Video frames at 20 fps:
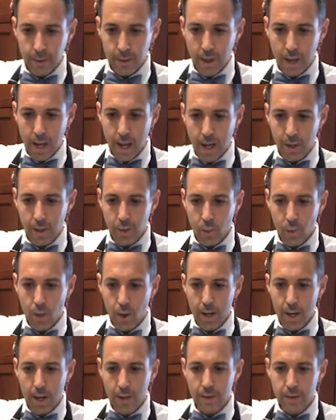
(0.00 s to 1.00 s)
add your
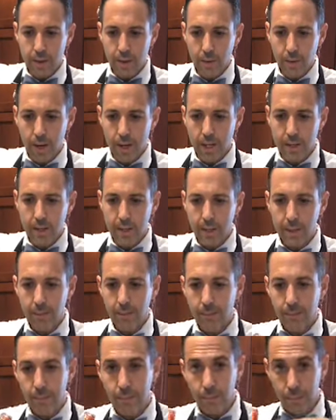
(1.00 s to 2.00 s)
1 ounce of
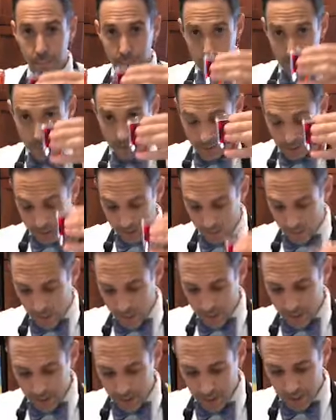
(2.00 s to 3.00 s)
grenadine
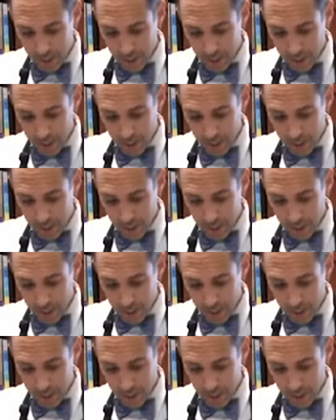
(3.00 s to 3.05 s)
right into the